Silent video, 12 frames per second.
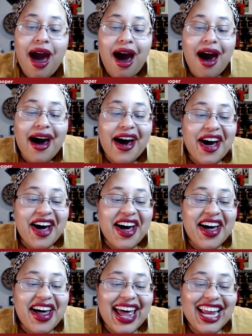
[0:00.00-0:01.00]

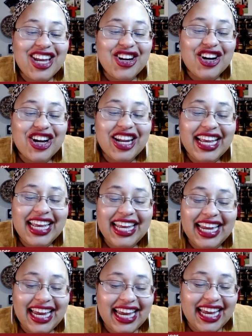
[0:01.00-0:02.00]
Uh, you're gonna
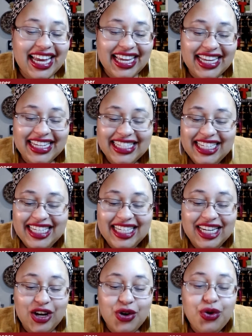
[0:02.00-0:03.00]
get
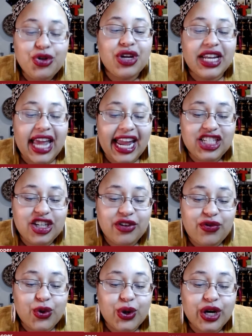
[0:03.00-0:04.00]
oh, you can age it
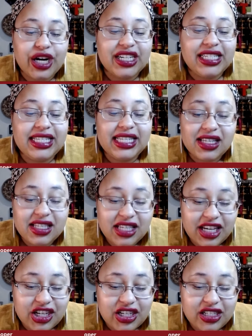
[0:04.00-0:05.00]
for six
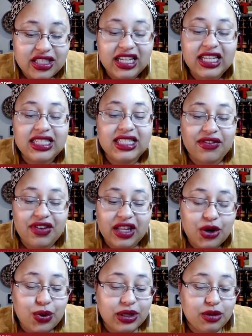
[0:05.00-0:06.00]
years. It is definitely
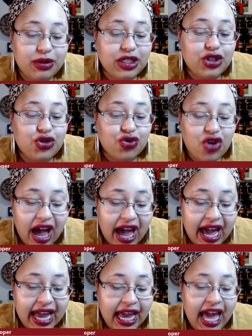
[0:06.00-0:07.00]
going to be
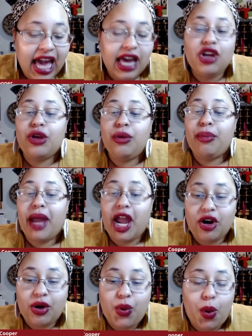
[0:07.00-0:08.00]
dry. You can
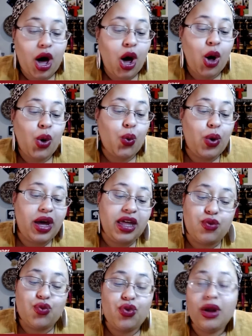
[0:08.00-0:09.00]
pair it well with
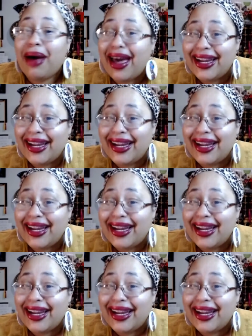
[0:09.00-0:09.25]
ribeye